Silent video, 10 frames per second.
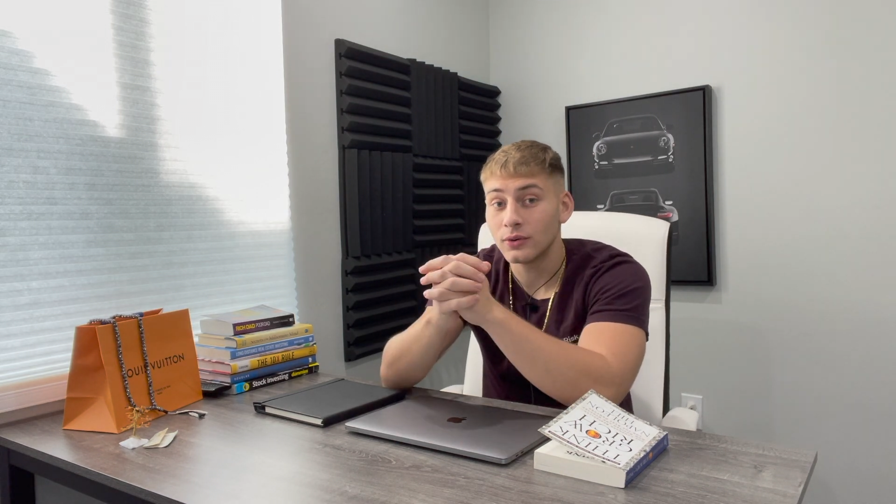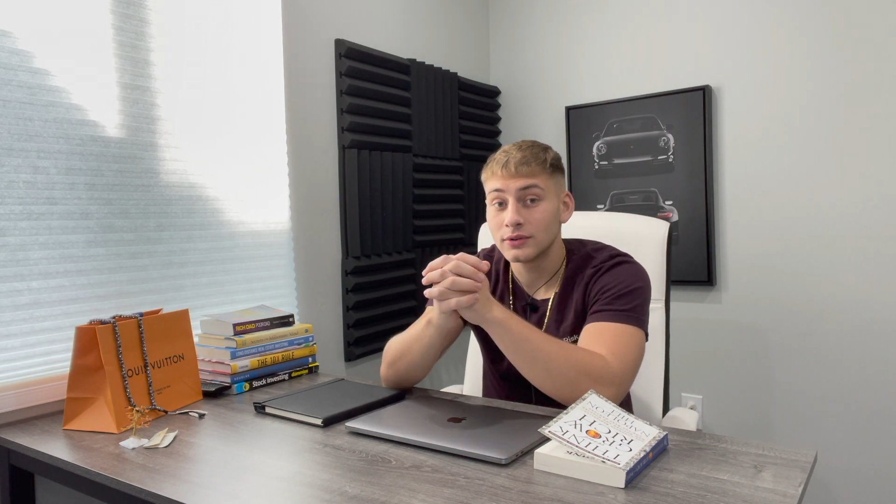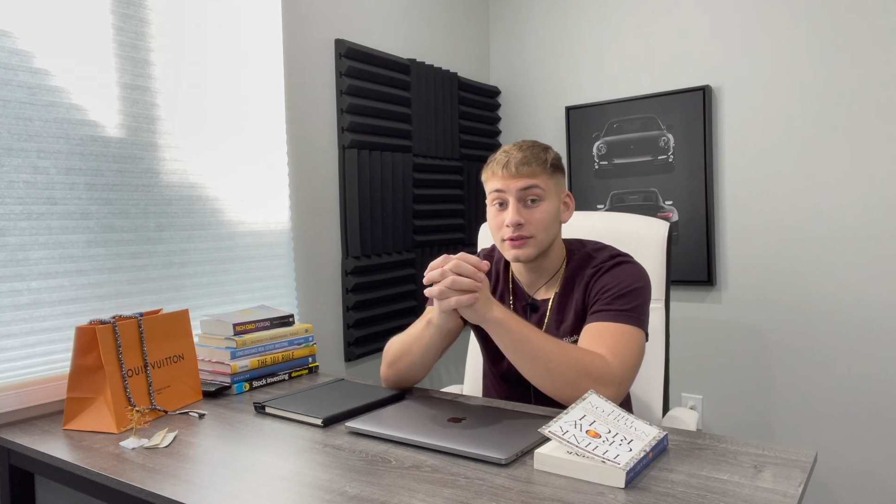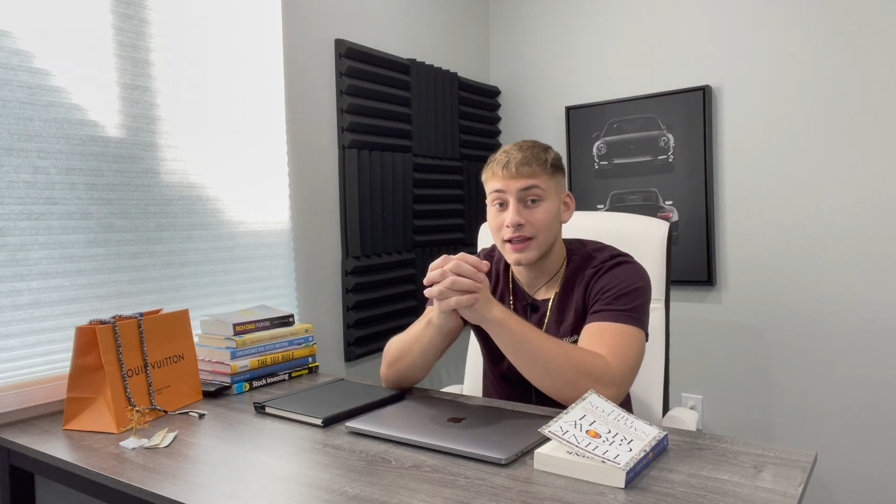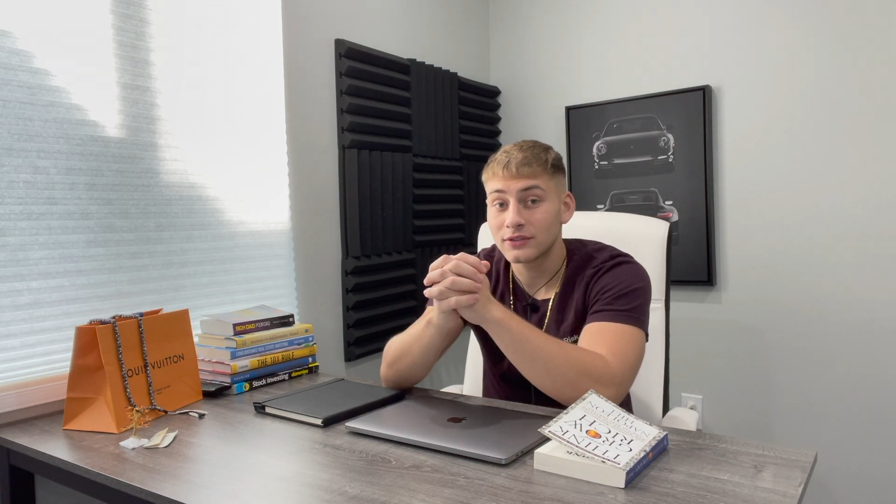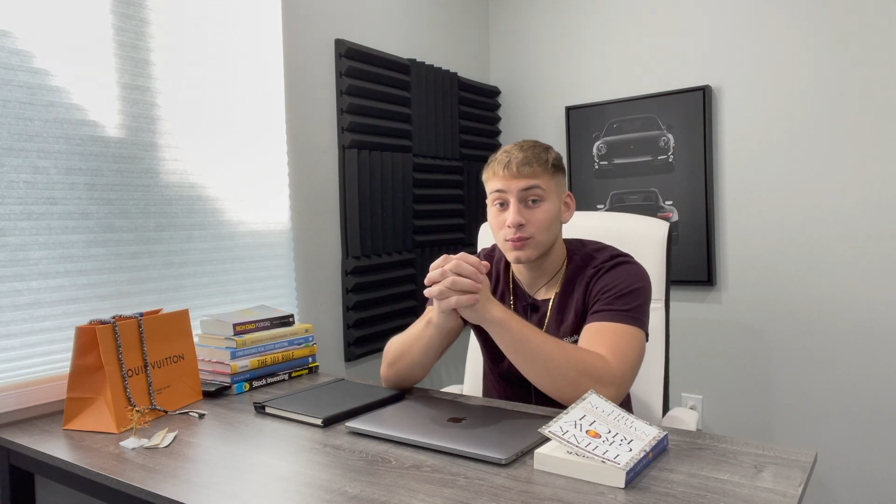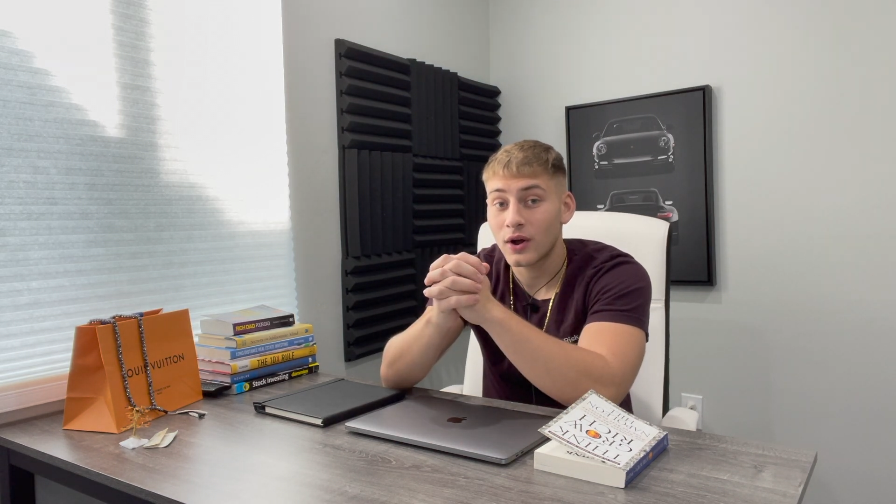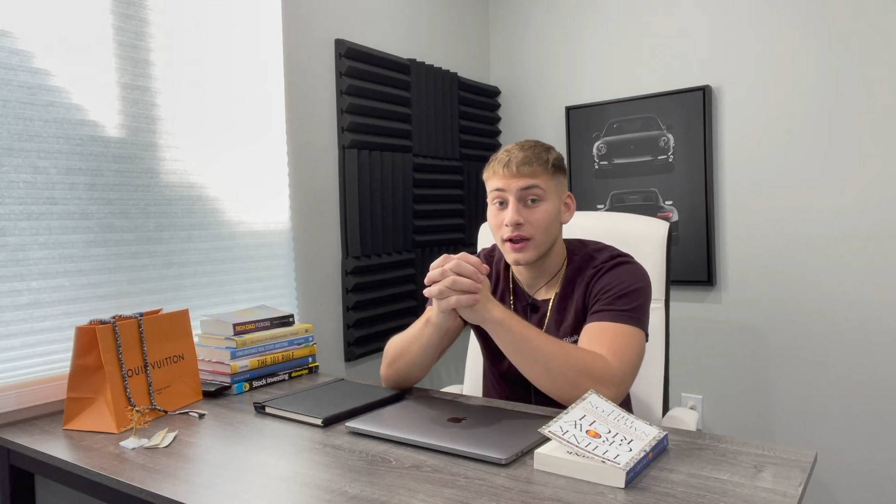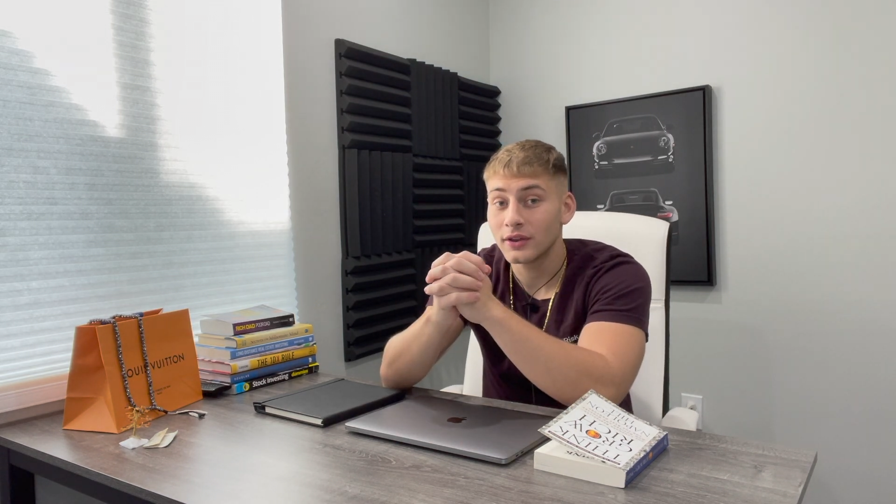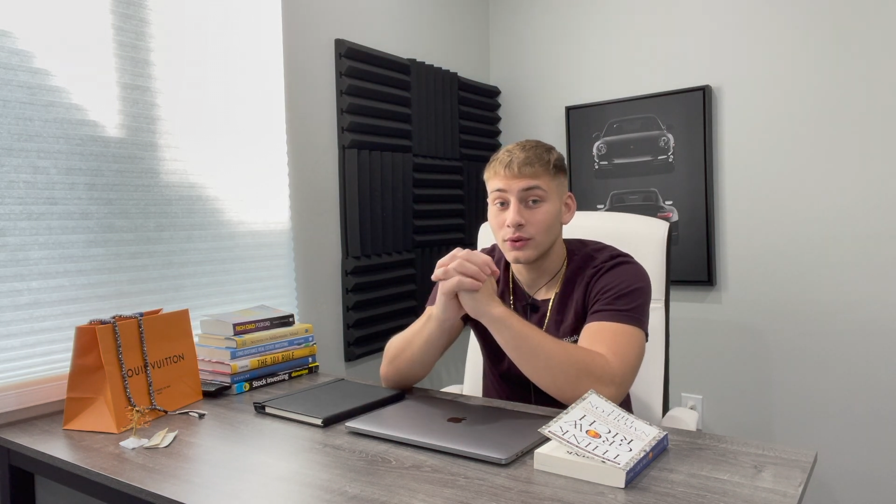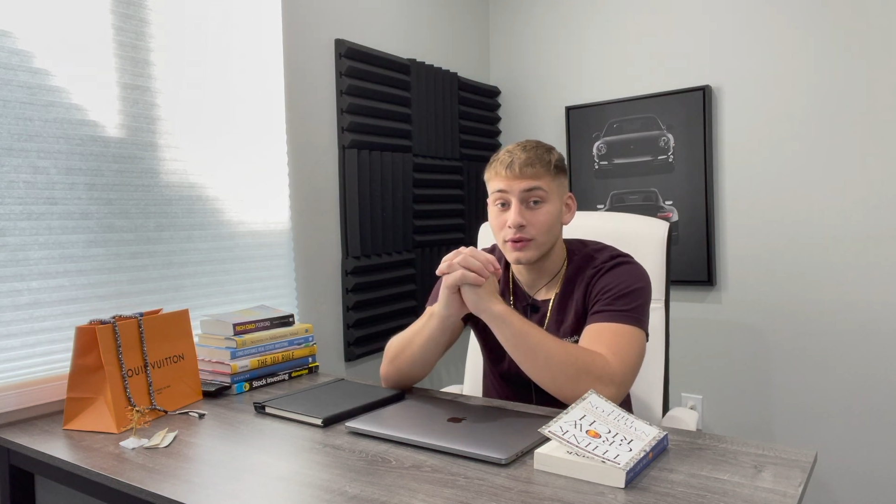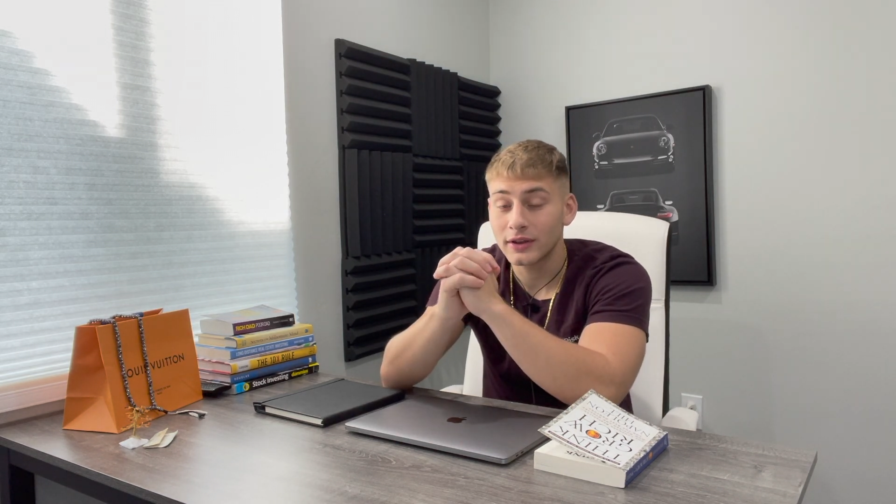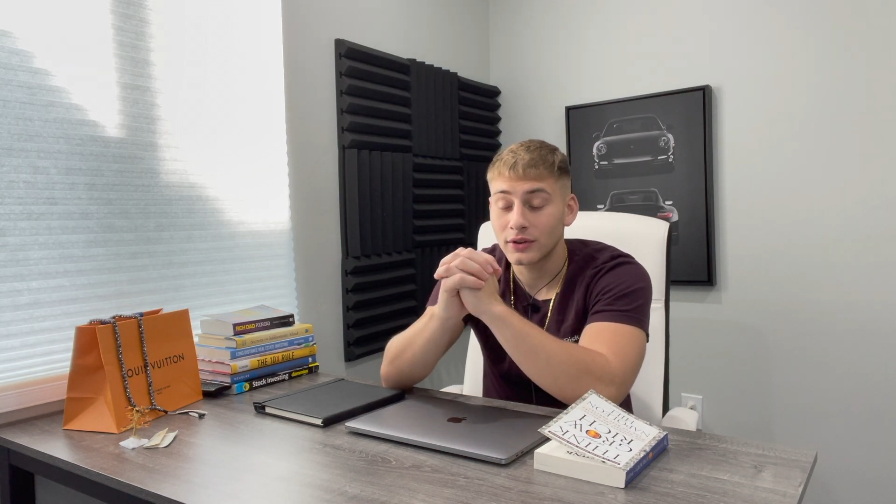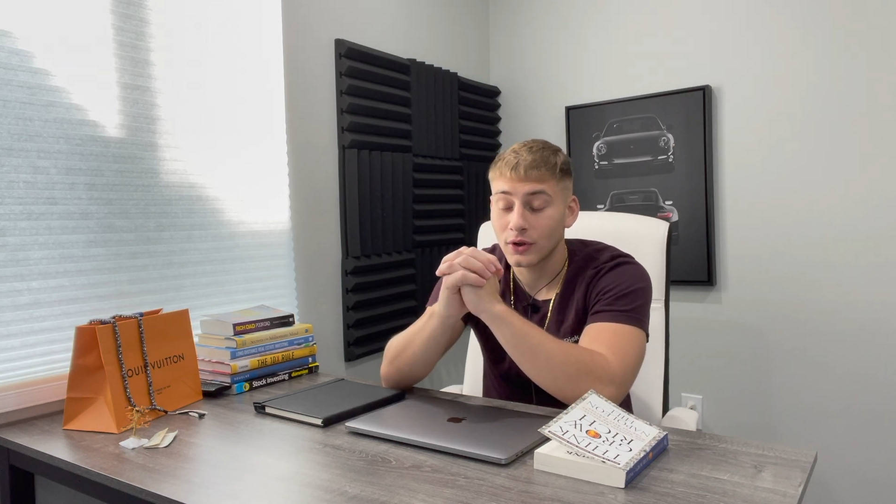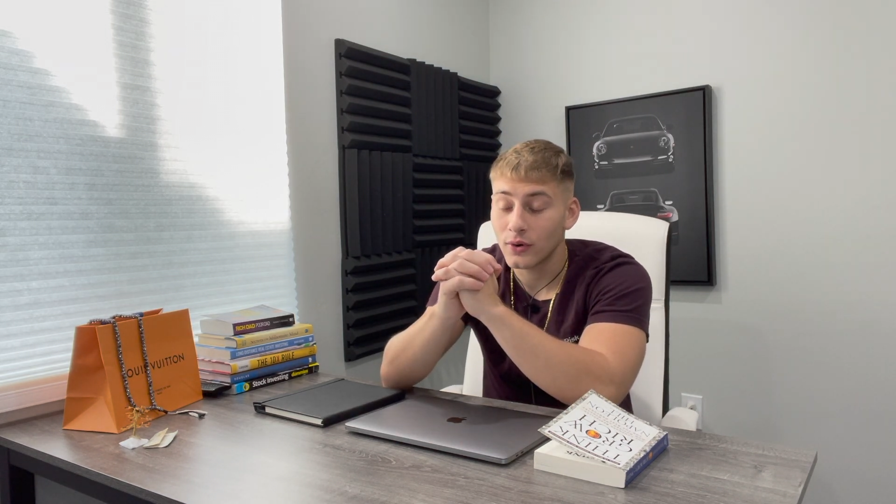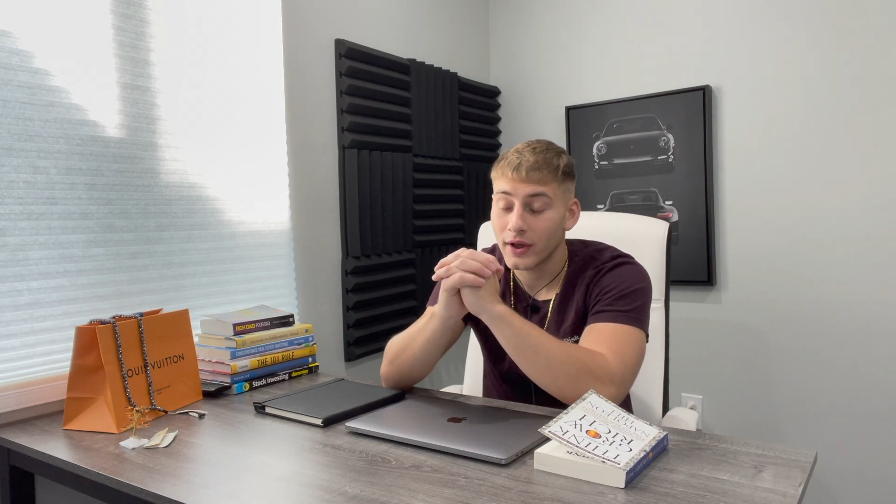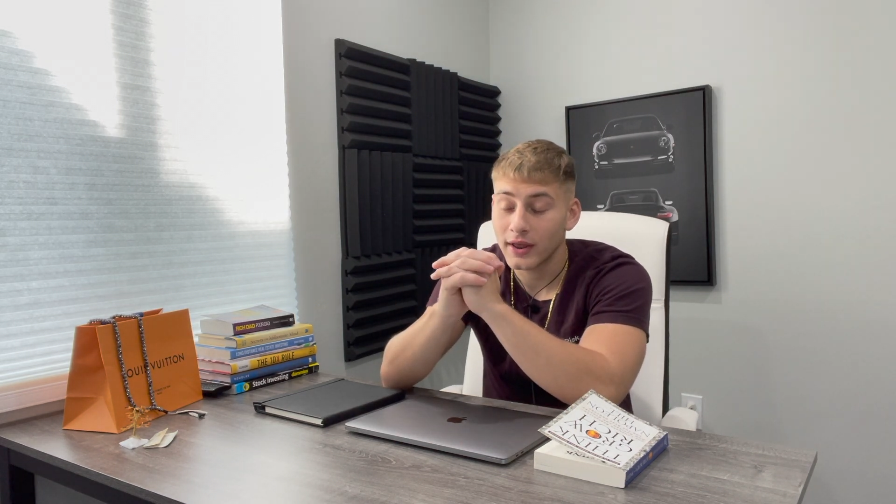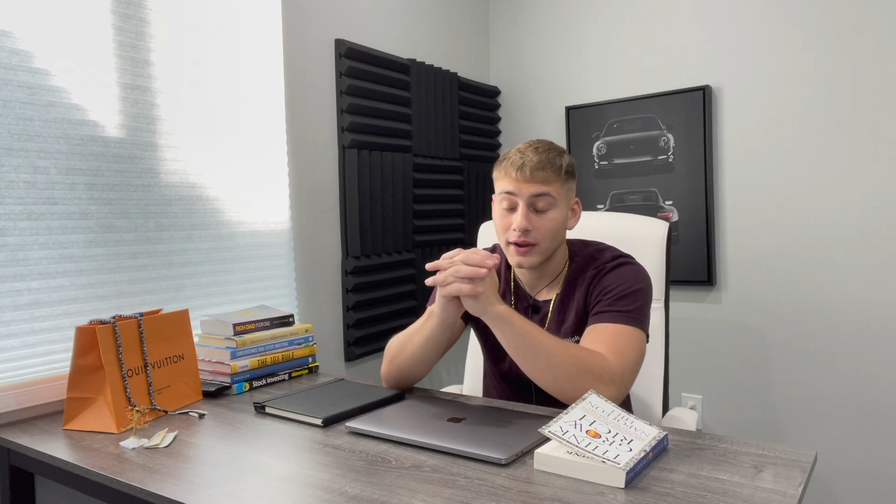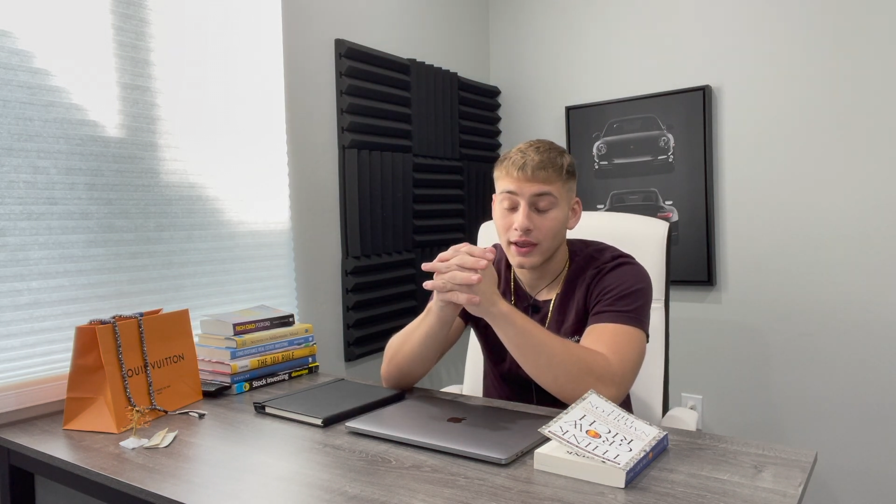that's why you get to go ahead